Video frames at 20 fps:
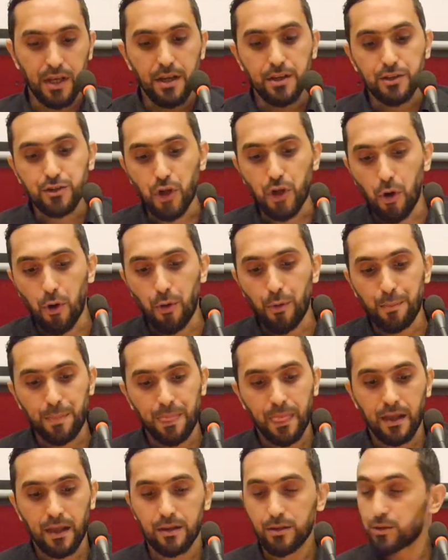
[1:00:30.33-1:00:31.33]
So
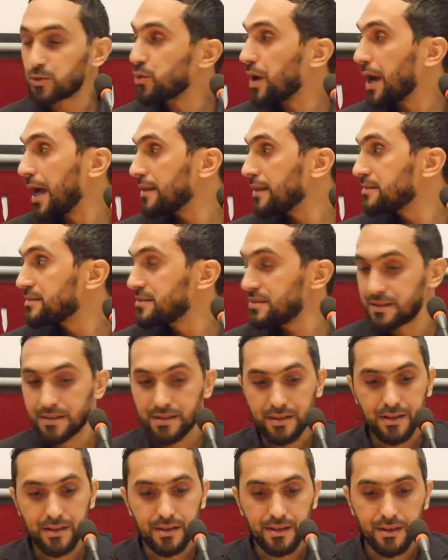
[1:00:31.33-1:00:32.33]
to end,
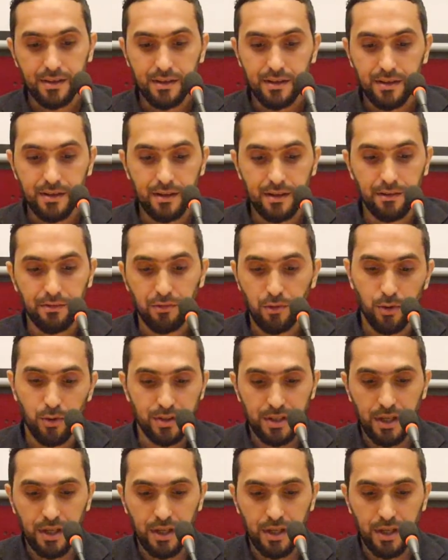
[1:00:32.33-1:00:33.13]
of course,